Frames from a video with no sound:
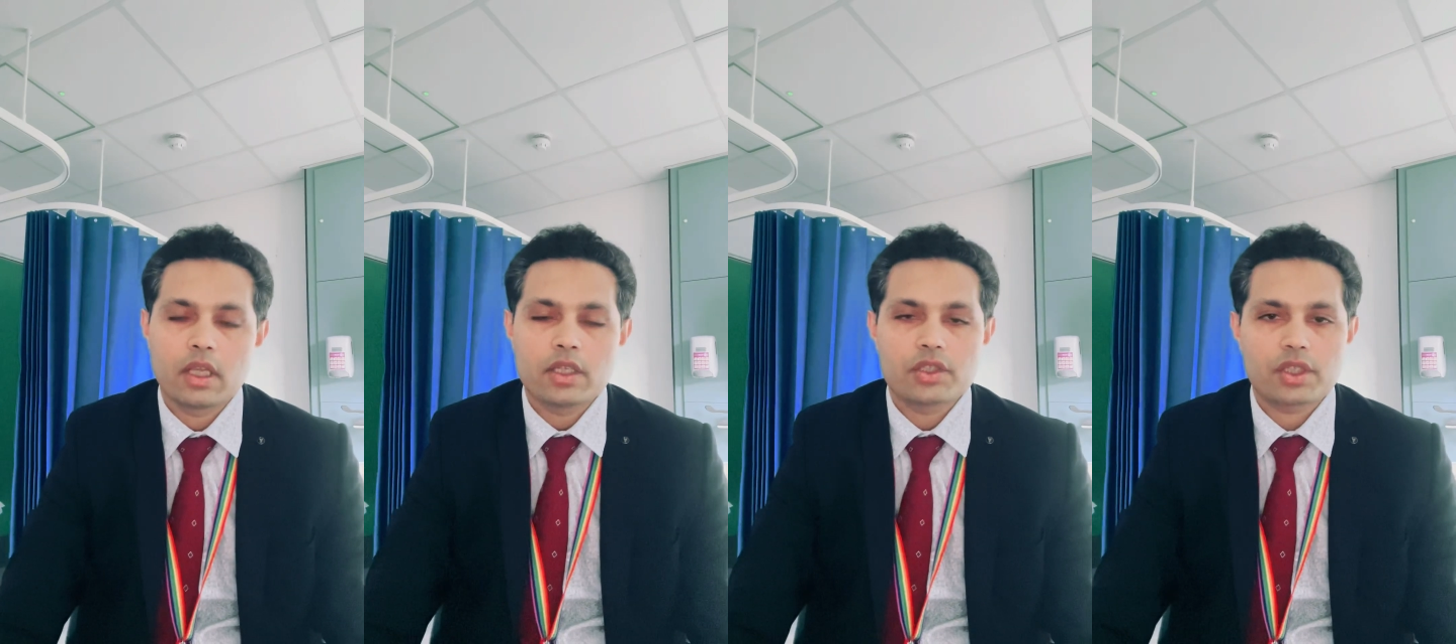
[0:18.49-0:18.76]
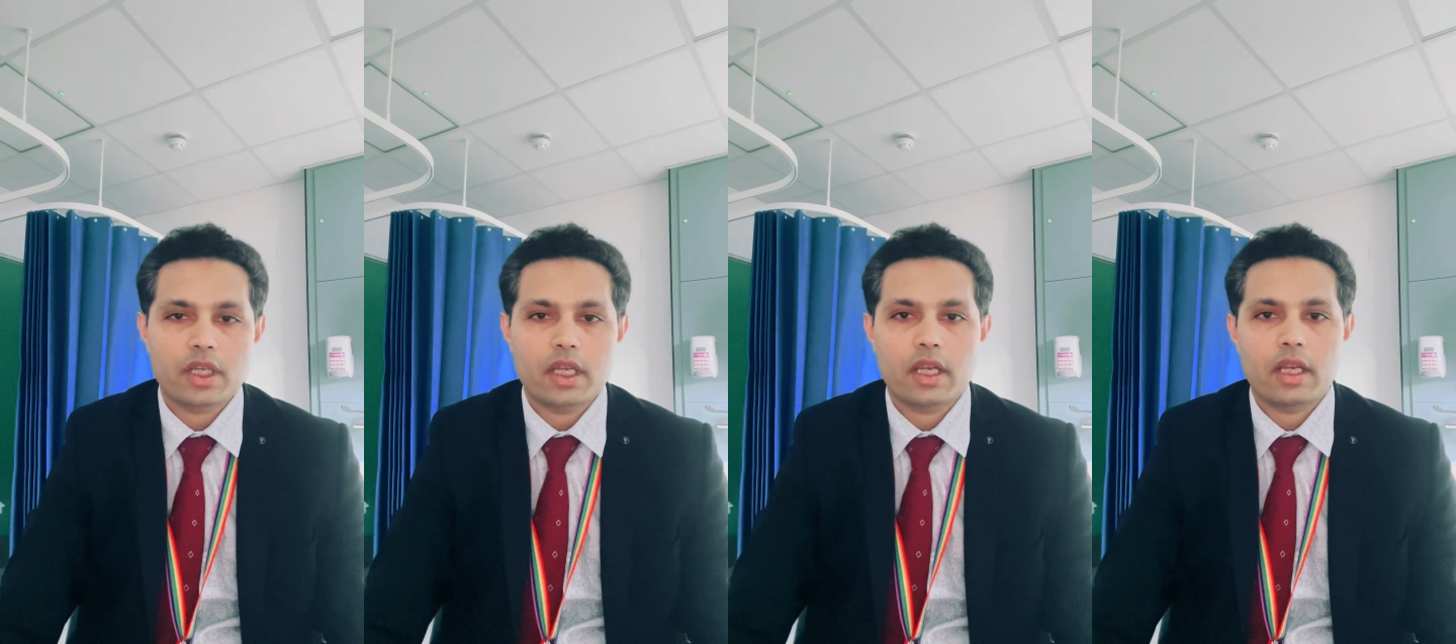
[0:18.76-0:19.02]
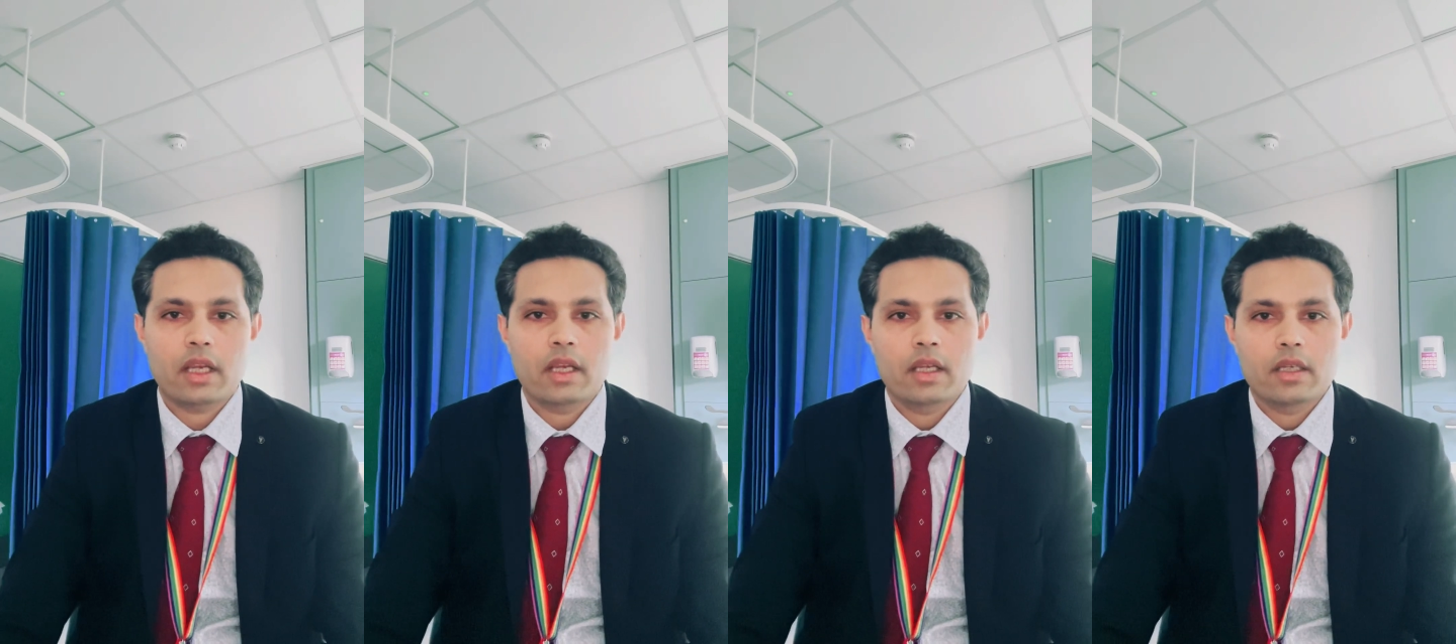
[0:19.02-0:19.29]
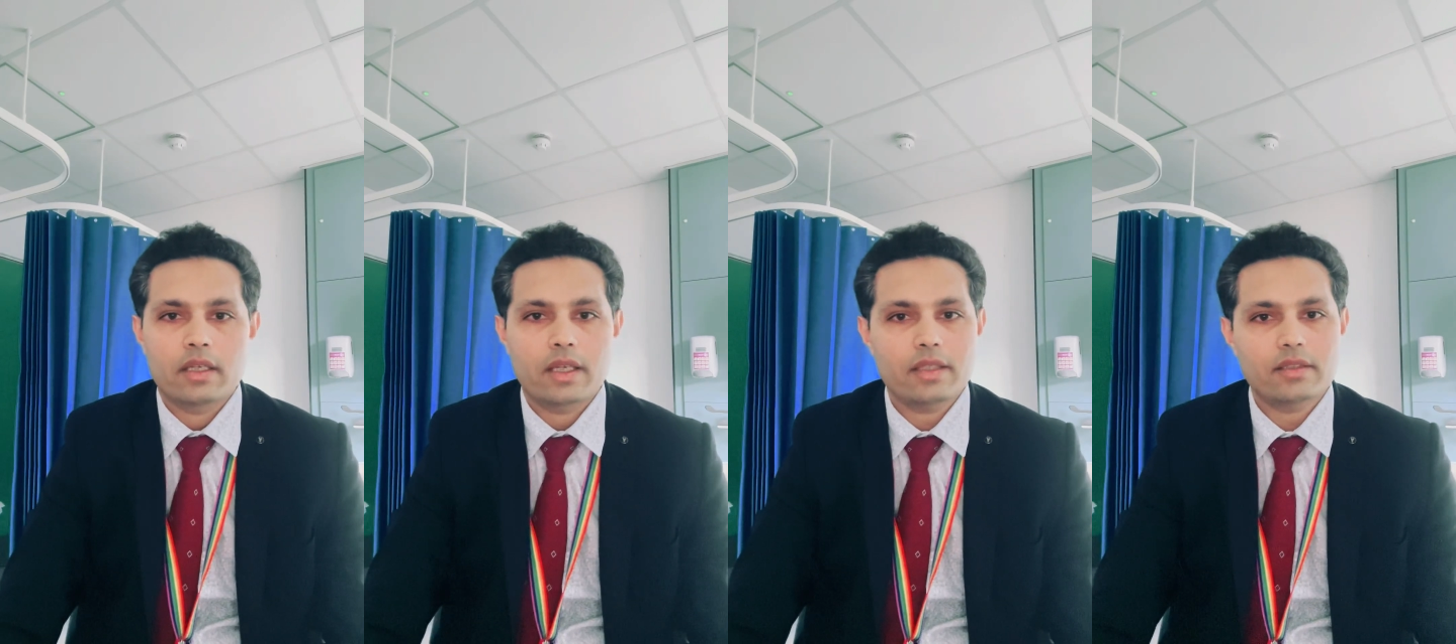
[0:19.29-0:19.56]
She
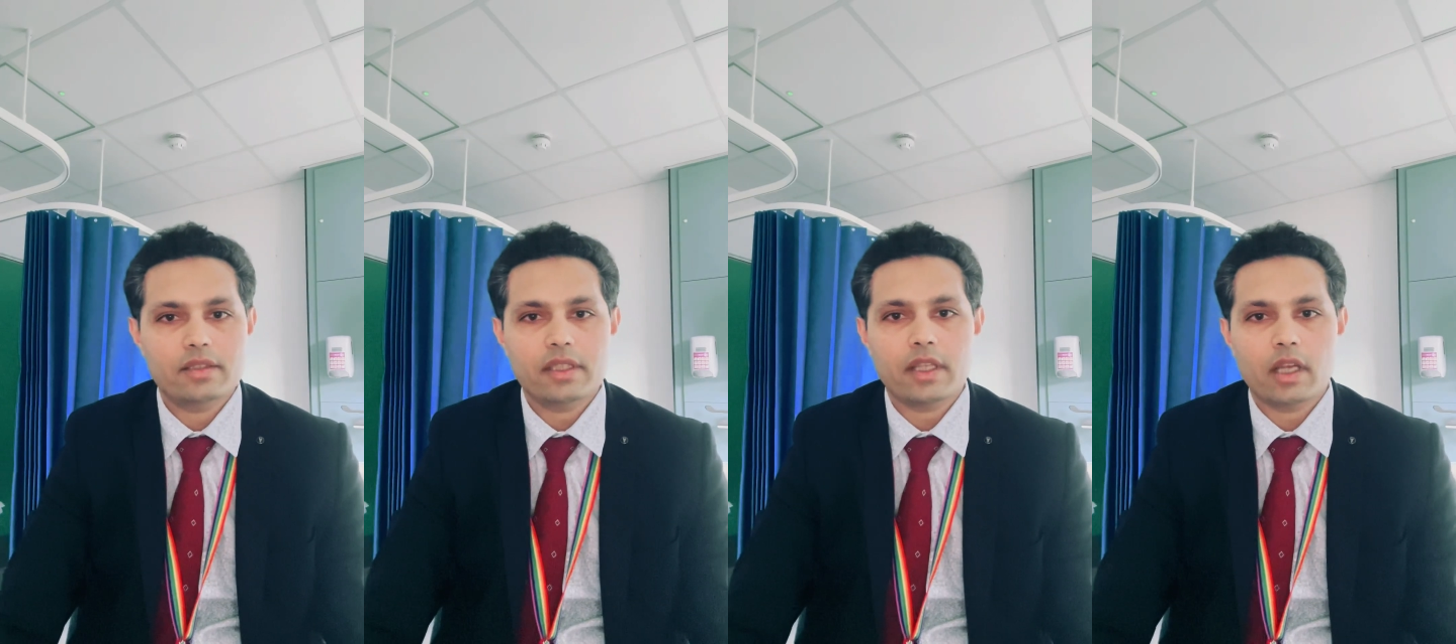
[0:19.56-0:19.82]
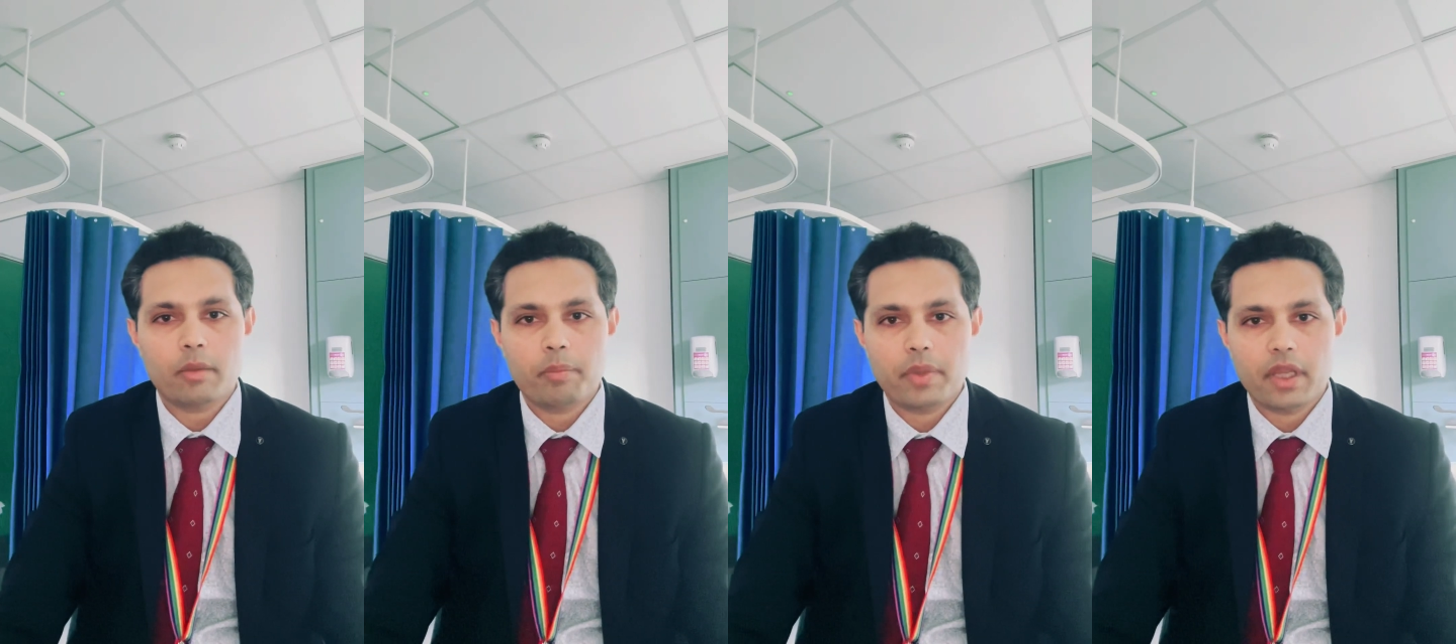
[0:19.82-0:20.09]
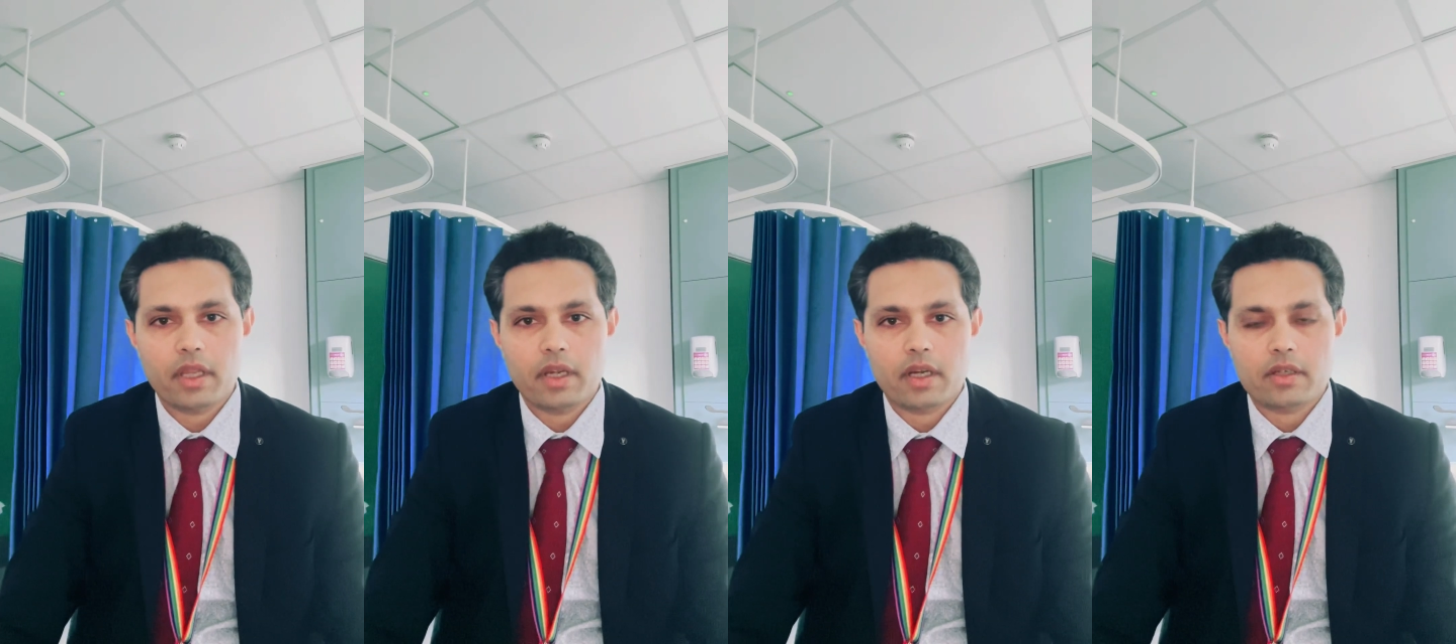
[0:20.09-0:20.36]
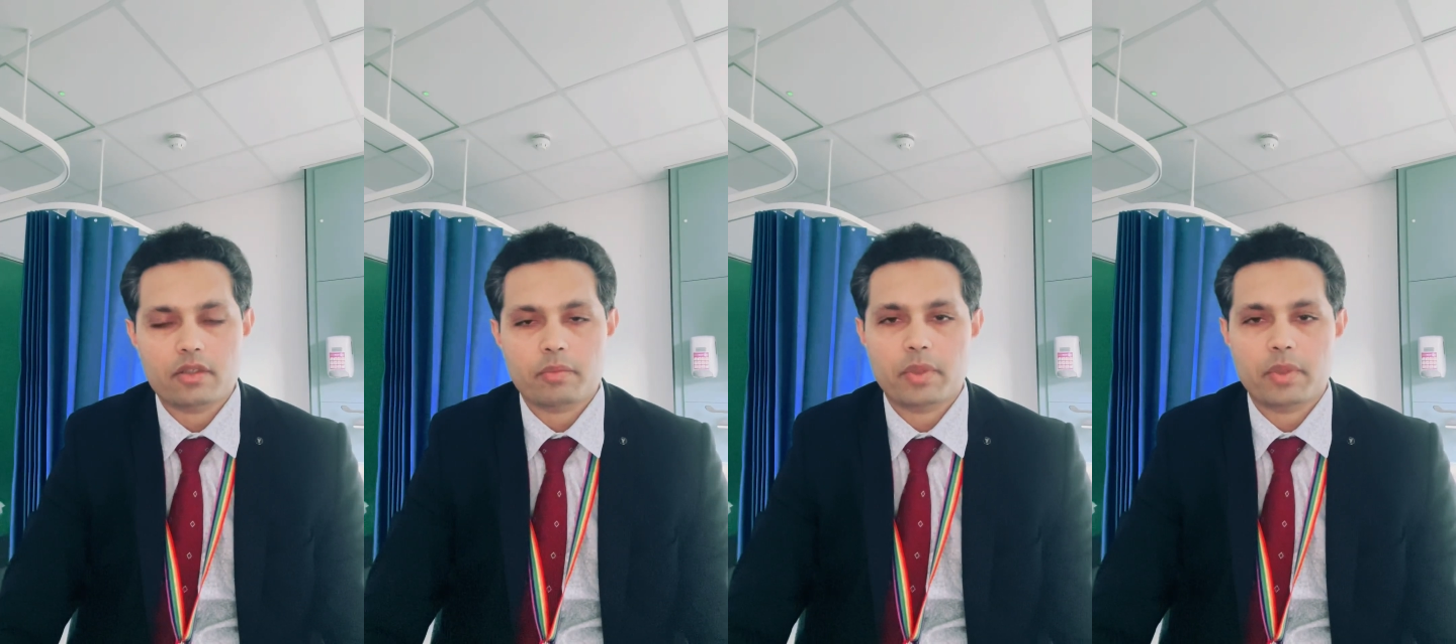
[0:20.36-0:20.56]
didn't see her periods,